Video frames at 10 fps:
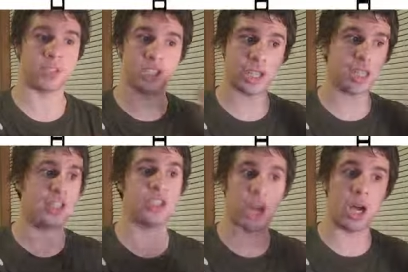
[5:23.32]

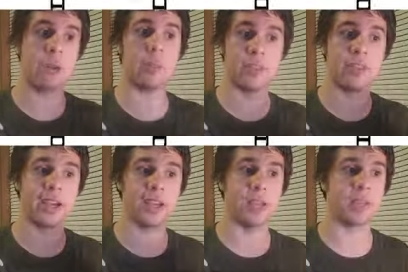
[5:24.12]
change up the
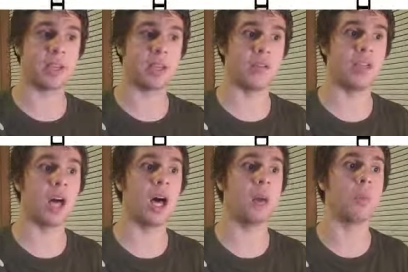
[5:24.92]
dynamic of the
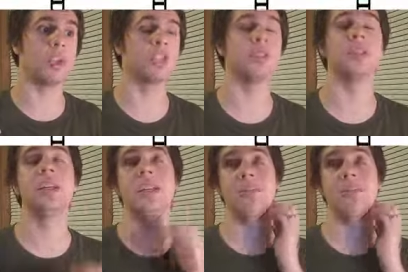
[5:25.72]
hub, which has